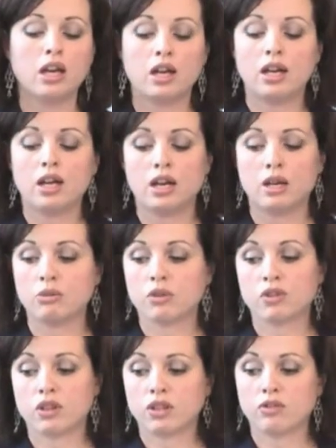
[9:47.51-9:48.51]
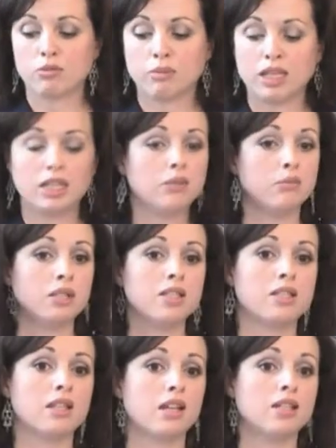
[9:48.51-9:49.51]
And we've heard from many
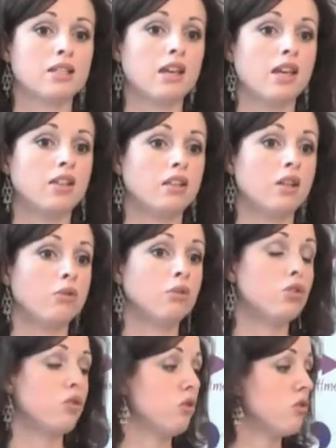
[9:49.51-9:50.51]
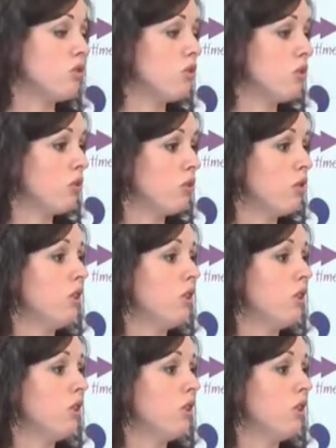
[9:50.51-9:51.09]
companies that are saying they will choose to